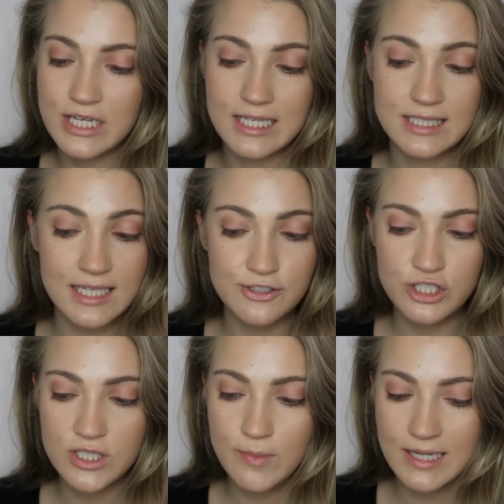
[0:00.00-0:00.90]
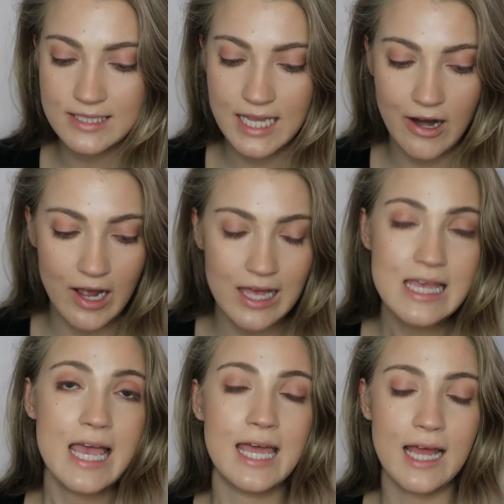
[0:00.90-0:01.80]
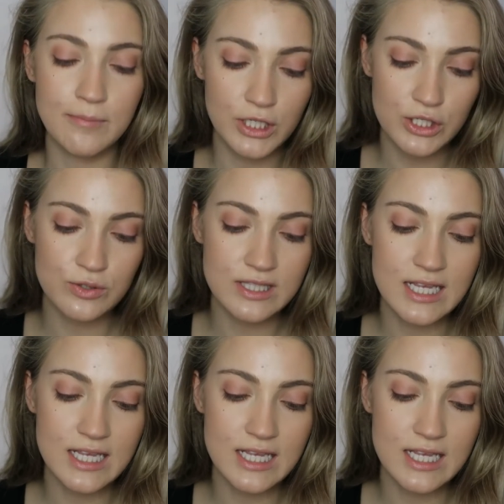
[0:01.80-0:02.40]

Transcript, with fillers: Extensions Mascara, and I'm going to use